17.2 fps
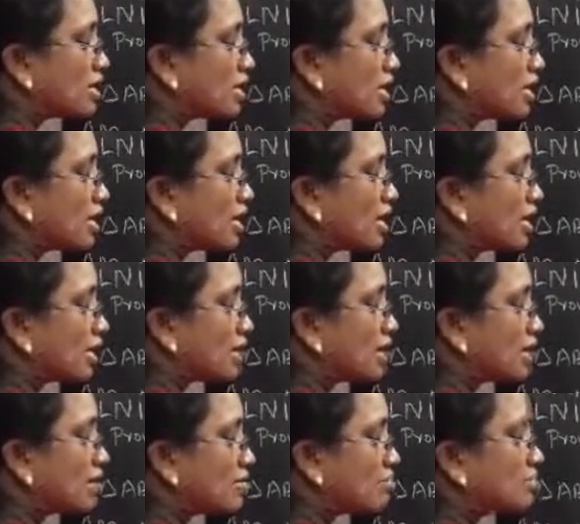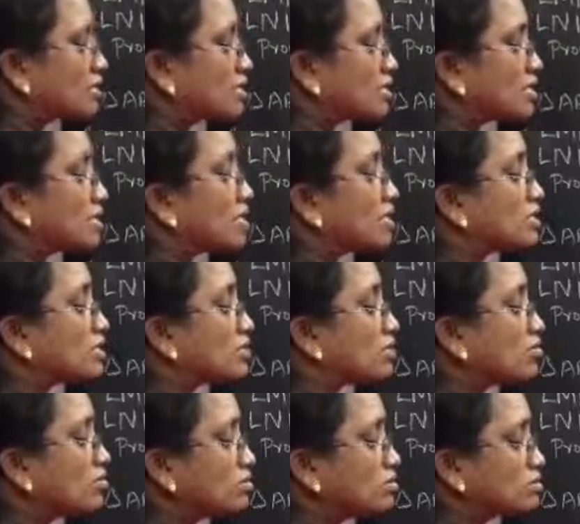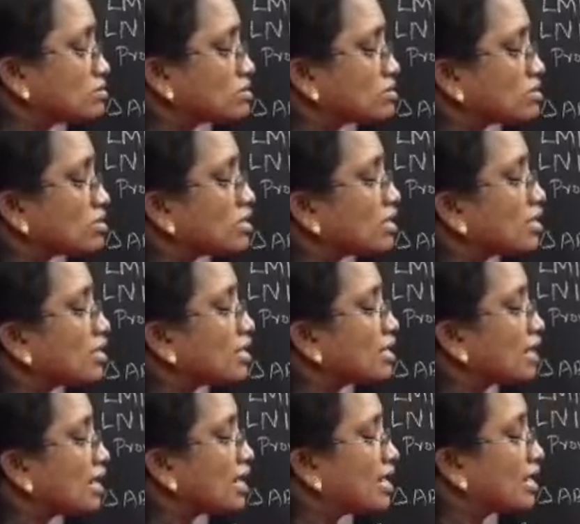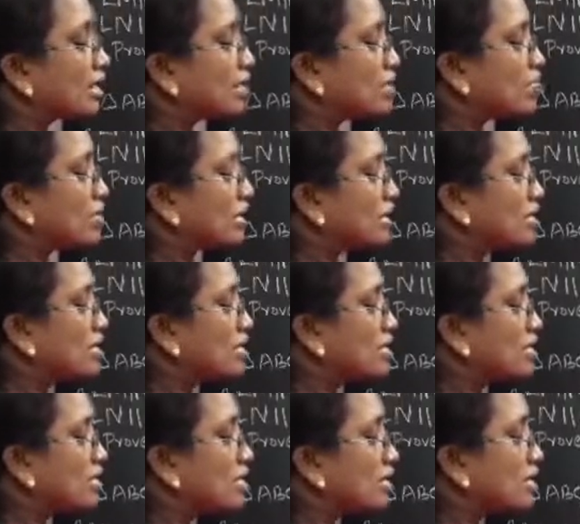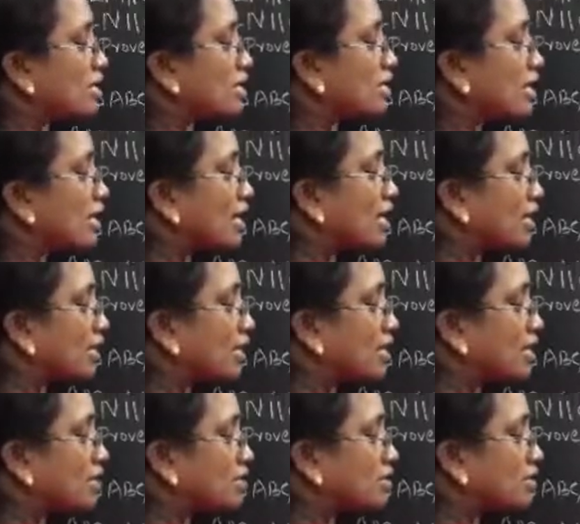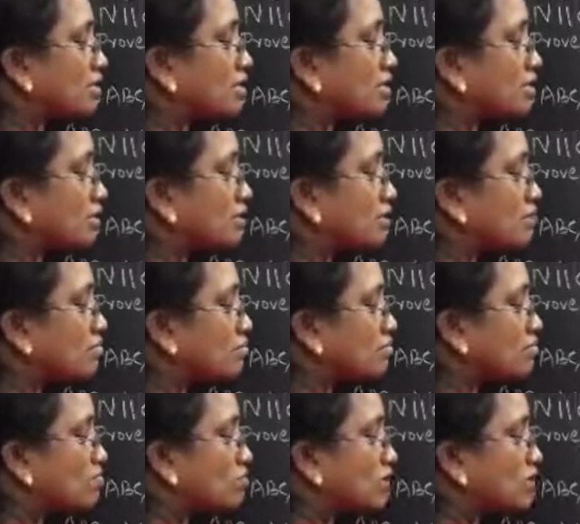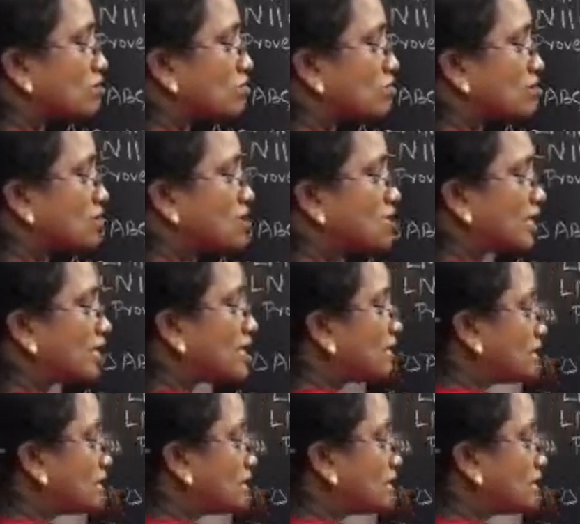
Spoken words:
AM equal to AD by AN. But look there,